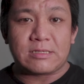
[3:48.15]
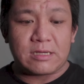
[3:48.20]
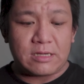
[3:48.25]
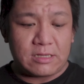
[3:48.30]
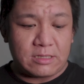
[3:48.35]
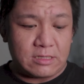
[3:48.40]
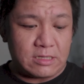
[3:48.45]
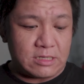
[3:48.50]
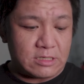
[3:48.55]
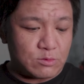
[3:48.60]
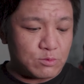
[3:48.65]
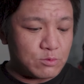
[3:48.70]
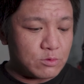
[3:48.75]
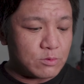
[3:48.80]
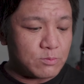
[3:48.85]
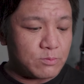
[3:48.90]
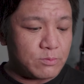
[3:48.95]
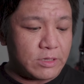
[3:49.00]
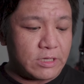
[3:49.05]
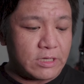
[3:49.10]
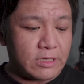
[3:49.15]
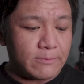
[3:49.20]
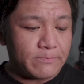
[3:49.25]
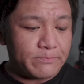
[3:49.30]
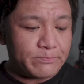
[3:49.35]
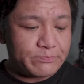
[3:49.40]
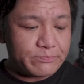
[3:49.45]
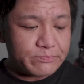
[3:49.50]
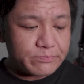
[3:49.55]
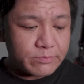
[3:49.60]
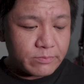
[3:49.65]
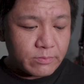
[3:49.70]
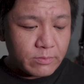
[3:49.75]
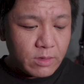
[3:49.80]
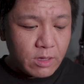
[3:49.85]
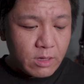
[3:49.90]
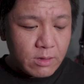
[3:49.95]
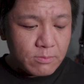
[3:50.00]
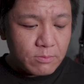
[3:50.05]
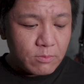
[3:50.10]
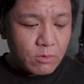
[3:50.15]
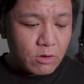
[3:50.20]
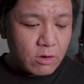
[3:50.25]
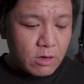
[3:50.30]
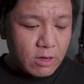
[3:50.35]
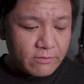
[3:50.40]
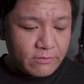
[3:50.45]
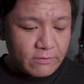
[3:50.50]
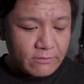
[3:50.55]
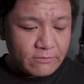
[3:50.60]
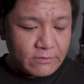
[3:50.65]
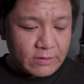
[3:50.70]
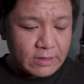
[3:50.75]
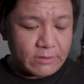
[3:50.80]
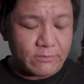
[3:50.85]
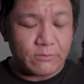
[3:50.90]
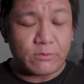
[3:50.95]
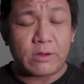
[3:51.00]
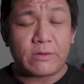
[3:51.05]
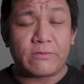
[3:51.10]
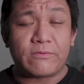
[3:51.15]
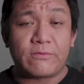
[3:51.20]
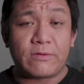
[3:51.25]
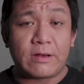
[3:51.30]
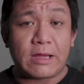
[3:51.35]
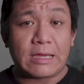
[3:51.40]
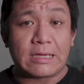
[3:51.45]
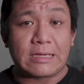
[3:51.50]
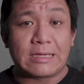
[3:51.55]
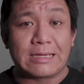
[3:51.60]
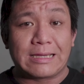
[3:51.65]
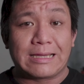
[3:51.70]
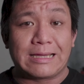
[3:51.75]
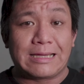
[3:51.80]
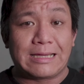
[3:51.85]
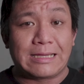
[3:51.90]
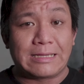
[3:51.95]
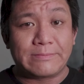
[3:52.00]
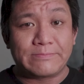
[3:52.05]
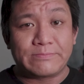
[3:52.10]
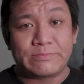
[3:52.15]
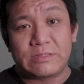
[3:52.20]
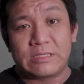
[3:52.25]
Uh, this would be more of a thing with like uh,